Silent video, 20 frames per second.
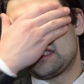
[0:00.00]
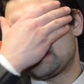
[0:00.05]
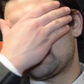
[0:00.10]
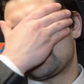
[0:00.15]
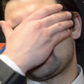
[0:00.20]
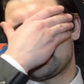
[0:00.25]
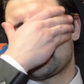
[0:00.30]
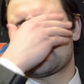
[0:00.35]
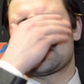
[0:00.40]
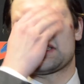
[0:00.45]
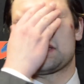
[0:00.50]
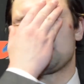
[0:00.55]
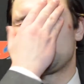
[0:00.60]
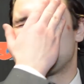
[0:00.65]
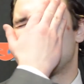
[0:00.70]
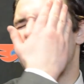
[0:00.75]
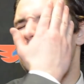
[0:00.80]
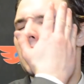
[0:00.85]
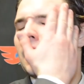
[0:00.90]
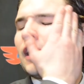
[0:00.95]
sucks. I
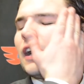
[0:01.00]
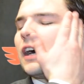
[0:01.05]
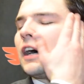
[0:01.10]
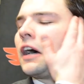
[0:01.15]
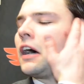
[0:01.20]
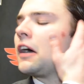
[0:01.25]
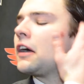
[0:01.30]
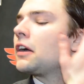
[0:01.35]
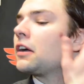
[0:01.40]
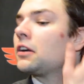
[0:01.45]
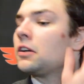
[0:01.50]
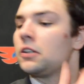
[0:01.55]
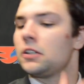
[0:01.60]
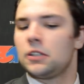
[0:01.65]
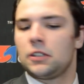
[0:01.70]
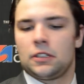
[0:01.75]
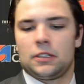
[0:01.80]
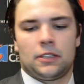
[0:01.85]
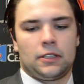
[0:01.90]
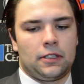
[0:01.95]
mean, uh,
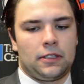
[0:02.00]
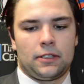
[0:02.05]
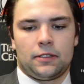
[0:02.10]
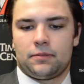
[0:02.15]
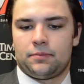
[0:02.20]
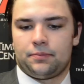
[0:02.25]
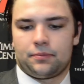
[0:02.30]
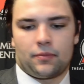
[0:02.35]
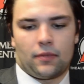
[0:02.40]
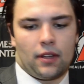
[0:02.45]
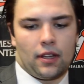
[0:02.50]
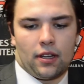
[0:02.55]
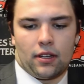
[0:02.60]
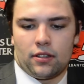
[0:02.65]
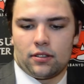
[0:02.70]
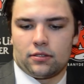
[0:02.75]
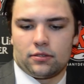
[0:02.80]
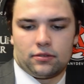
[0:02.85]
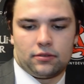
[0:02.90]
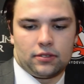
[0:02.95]
you know,
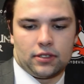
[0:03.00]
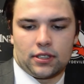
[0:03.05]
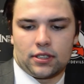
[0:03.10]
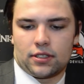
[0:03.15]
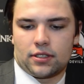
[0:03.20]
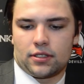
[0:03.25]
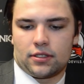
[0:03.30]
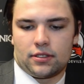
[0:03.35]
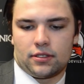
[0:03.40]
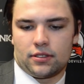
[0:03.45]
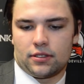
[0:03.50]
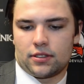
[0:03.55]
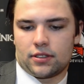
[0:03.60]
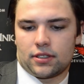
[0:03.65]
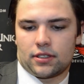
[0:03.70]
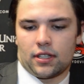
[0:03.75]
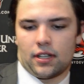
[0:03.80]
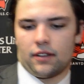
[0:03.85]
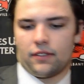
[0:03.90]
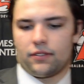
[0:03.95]
it's
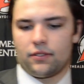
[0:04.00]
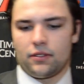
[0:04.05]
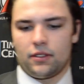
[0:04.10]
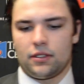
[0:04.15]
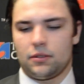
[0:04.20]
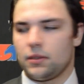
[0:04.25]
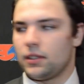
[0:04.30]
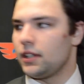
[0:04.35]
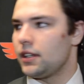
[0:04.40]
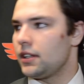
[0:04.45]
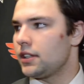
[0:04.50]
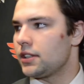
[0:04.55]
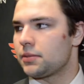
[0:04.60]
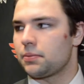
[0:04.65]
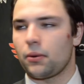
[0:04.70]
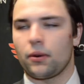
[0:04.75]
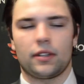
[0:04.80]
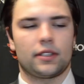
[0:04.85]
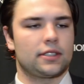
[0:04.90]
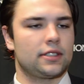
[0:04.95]
it's tough. We need these
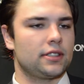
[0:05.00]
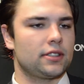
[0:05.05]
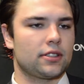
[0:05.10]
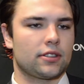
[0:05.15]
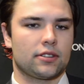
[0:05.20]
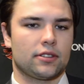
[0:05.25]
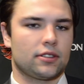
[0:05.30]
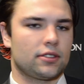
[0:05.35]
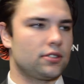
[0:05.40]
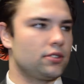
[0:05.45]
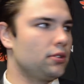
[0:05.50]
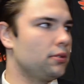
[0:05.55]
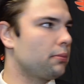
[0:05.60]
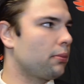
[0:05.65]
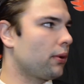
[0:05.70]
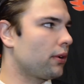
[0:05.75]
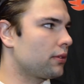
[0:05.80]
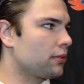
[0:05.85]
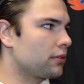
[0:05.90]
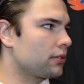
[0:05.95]
points. These are just too
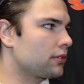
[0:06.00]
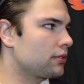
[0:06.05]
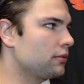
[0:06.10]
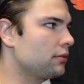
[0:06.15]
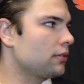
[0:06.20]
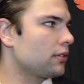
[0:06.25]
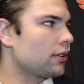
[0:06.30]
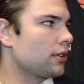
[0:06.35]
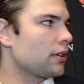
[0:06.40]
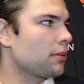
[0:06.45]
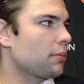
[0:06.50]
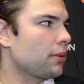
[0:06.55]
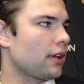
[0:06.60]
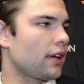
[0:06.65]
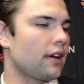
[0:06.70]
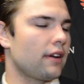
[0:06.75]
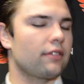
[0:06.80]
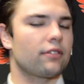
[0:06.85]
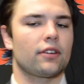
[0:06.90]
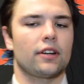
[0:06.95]
important. We're, we're in a
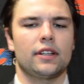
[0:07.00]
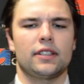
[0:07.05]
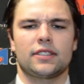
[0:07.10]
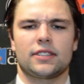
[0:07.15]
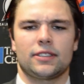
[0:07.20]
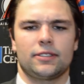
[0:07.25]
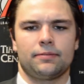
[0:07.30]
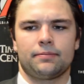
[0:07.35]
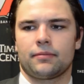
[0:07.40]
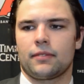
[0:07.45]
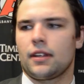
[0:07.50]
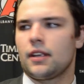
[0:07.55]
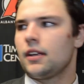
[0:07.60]
playoff race, and